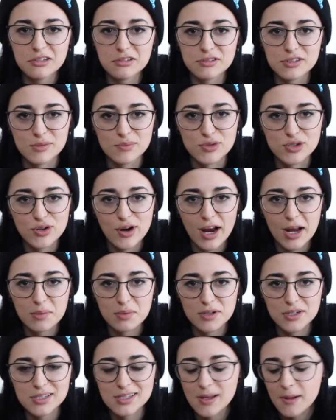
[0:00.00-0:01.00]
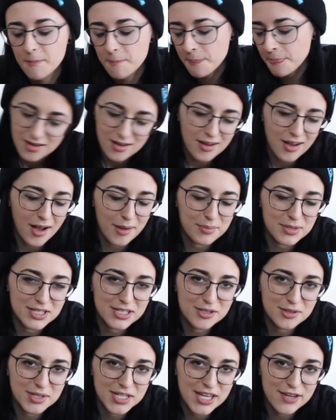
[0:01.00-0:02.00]
new subscribers, I'm
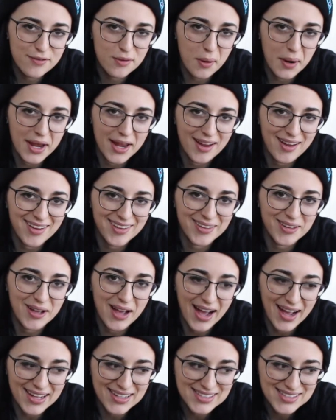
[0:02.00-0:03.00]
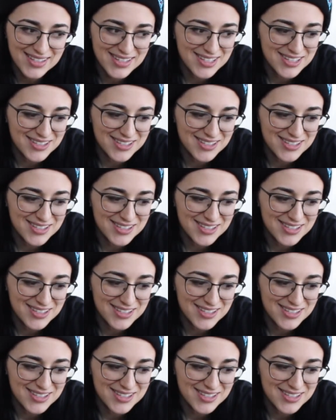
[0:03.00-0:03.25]
gonna do a giveaway, you guys.